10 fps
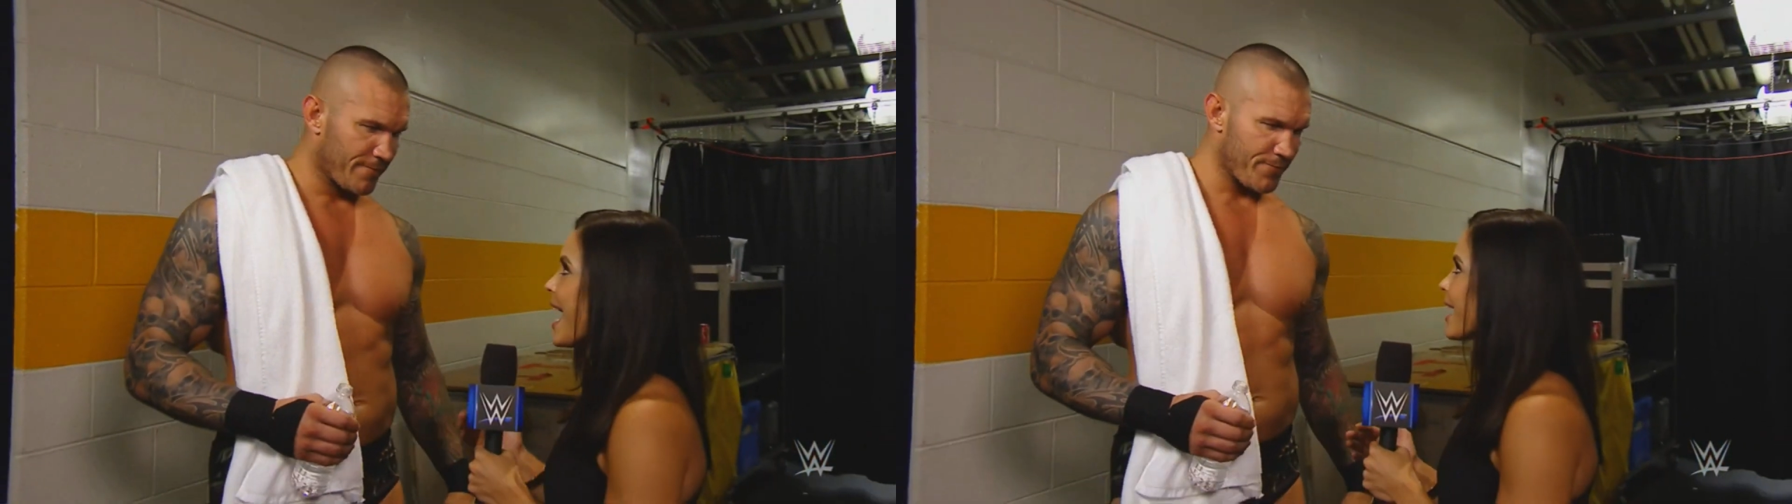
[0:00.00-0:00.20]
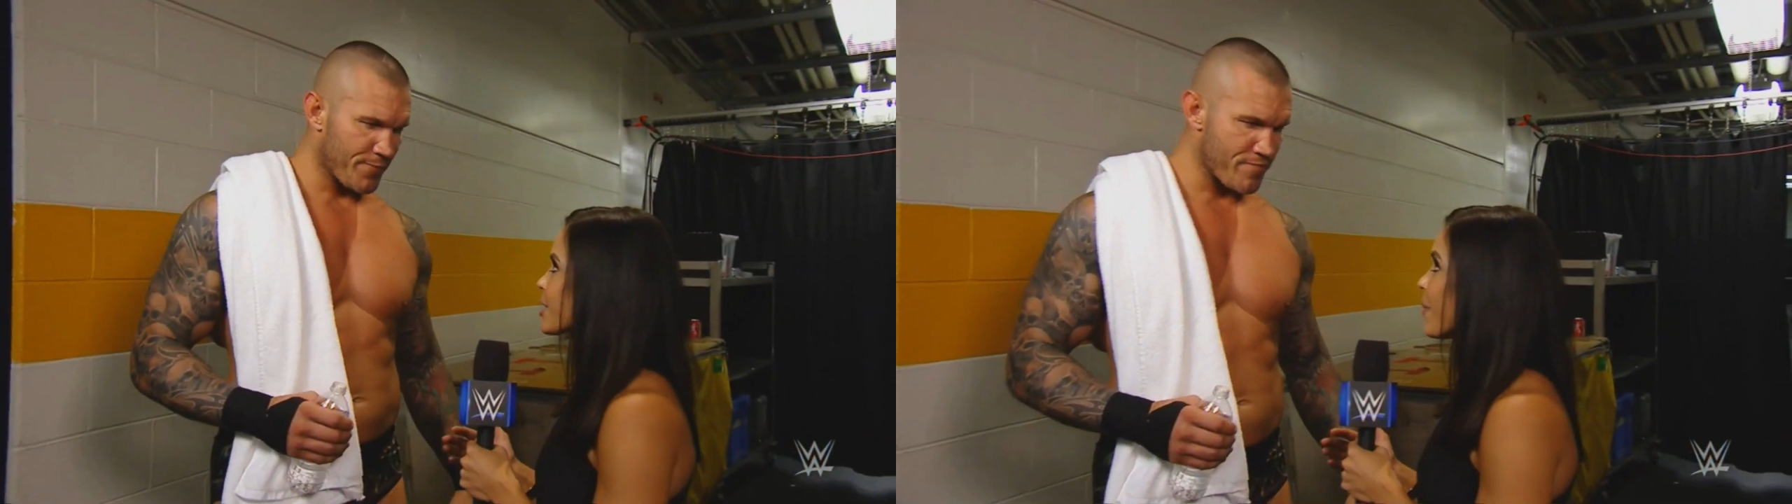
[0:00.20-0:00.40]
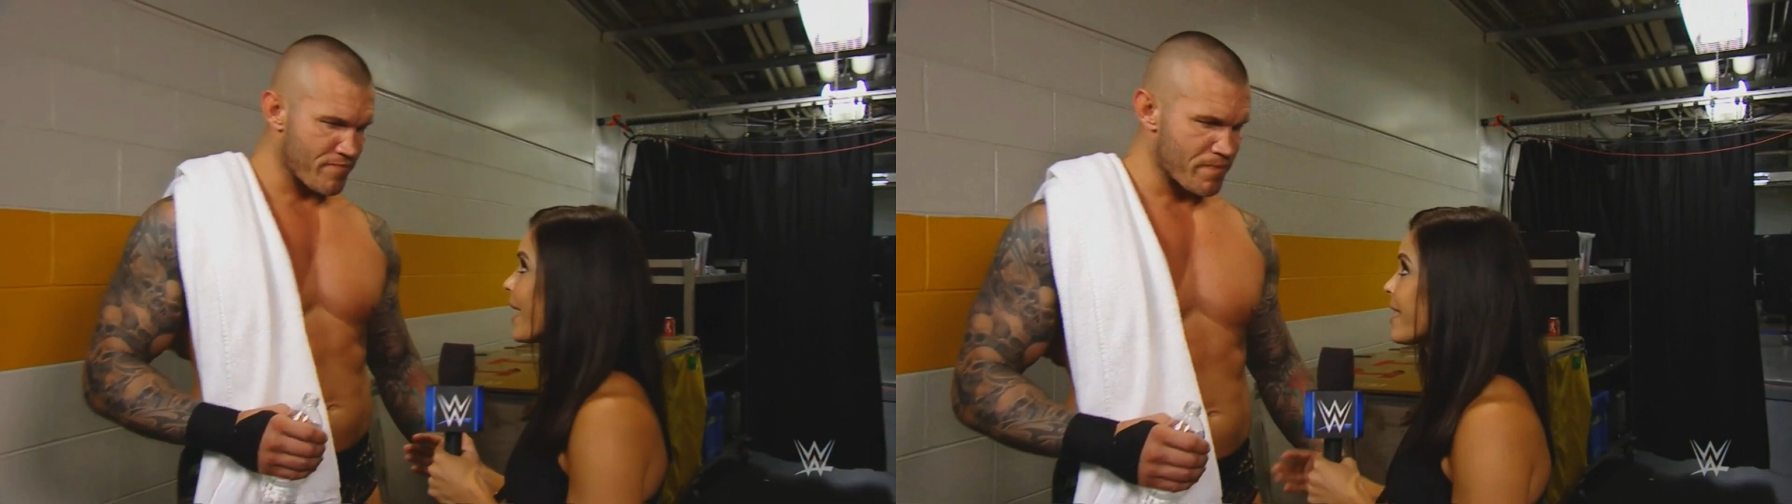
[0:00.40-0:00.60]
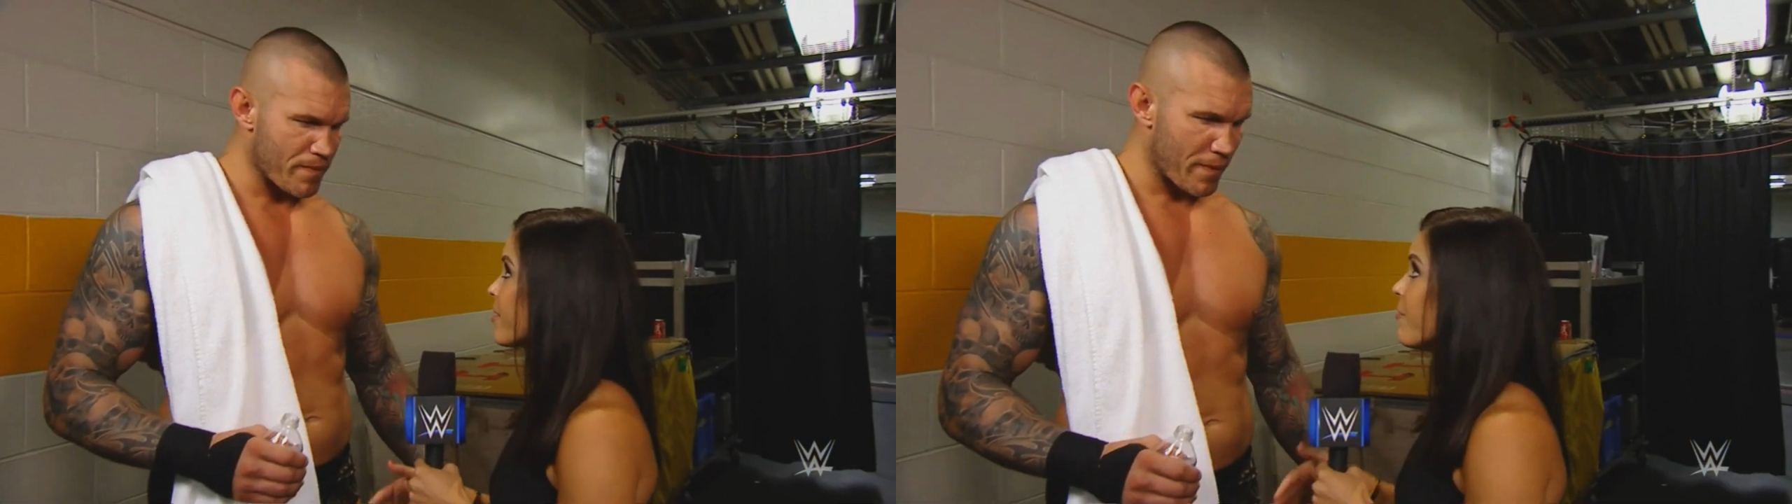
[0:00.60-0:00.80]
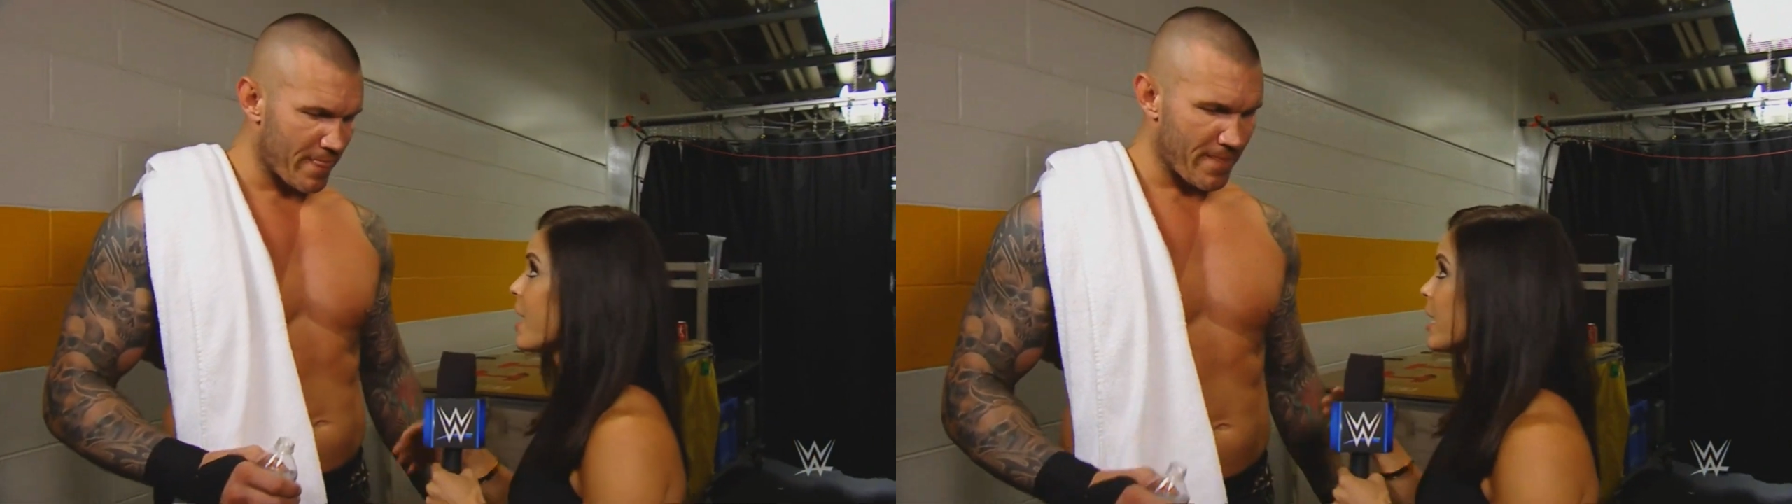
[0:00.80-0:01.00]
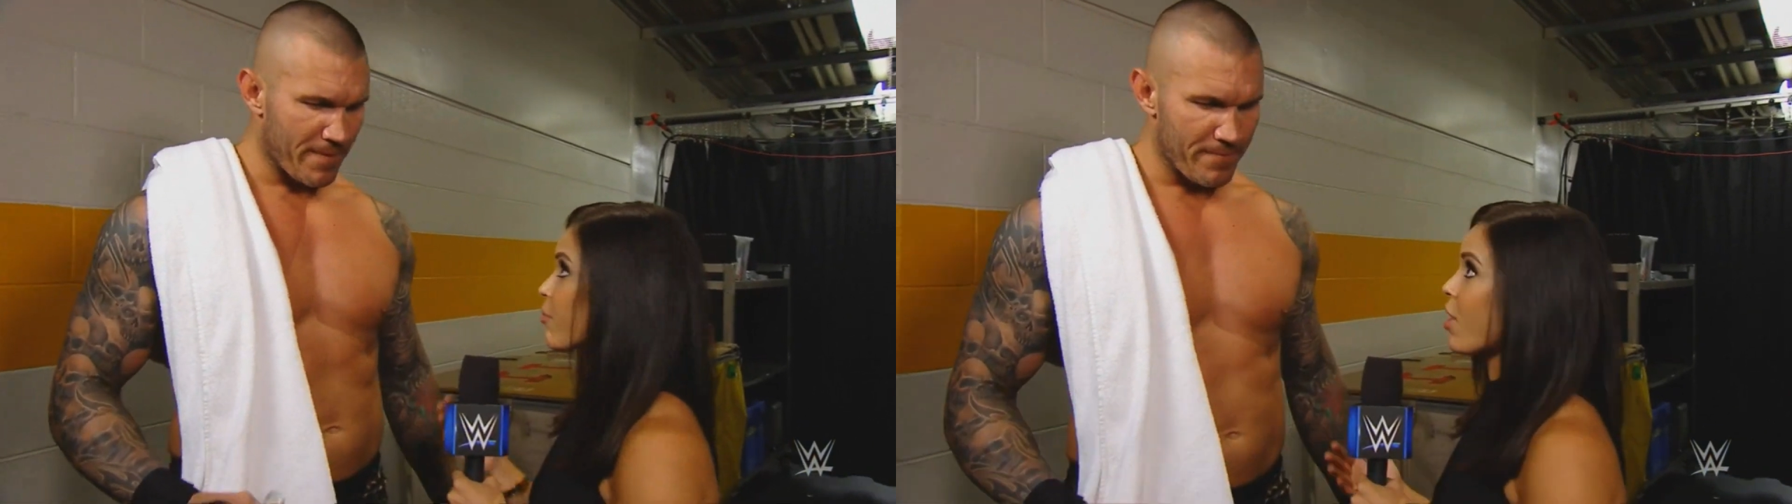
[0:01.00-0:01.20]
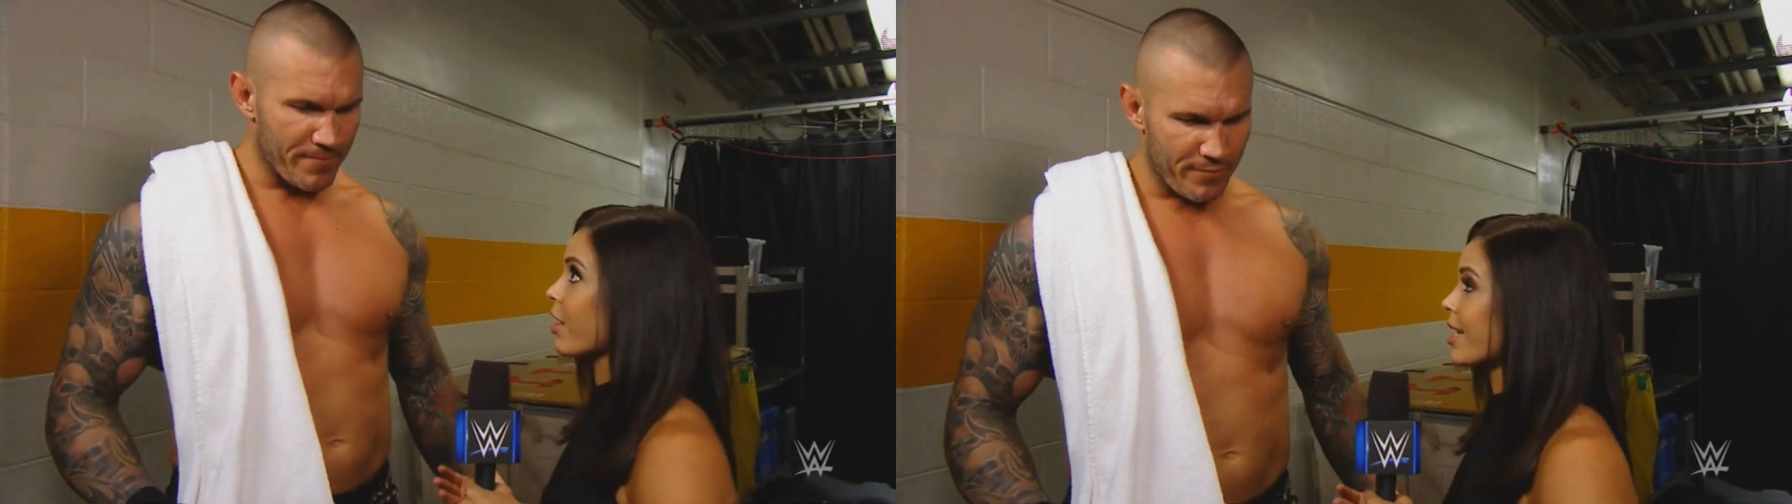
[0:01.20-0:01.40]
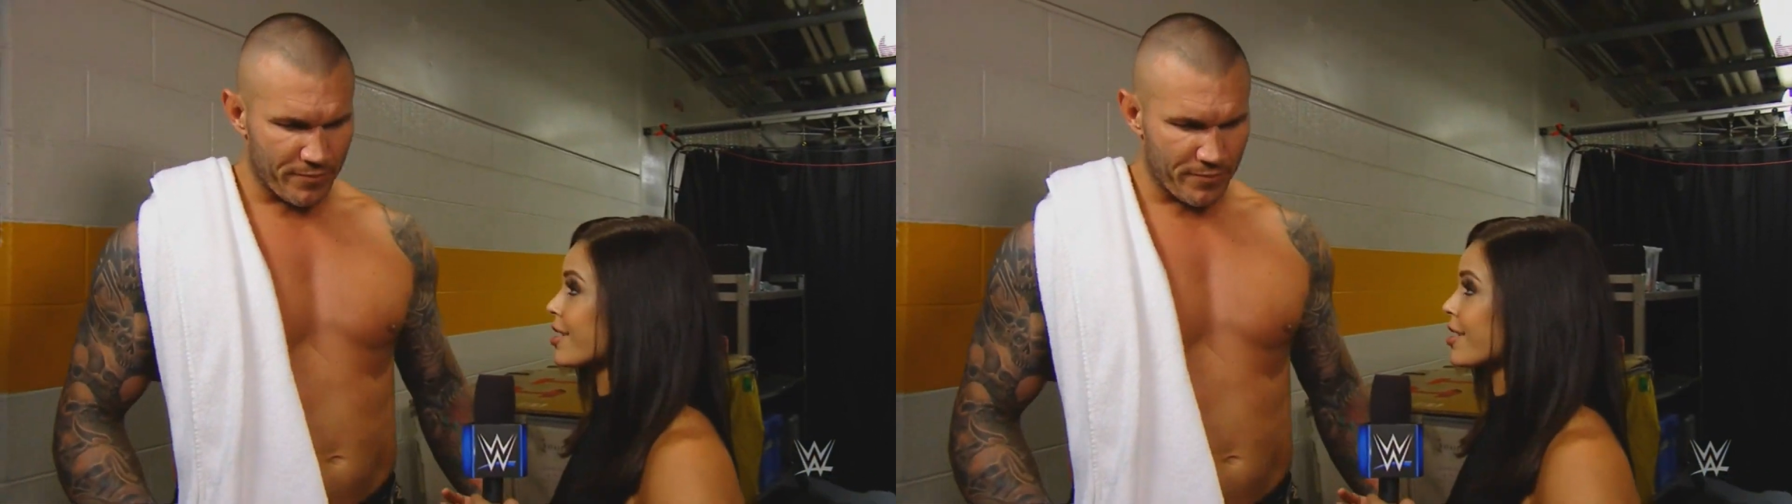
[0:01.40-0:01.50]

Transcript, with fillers: Randy Orton backstage.